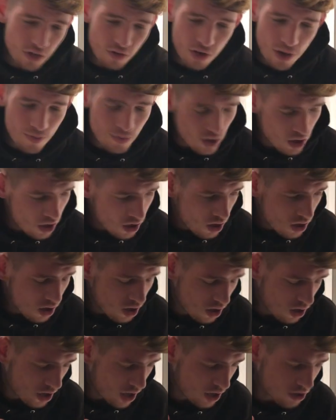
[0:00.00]
grim.
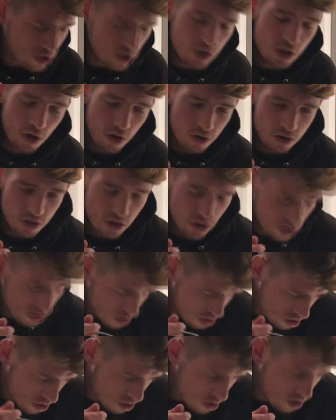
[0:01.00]
Okay, just
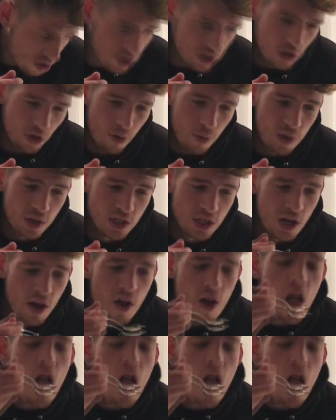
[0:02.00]
just just do it, Joey Pussy.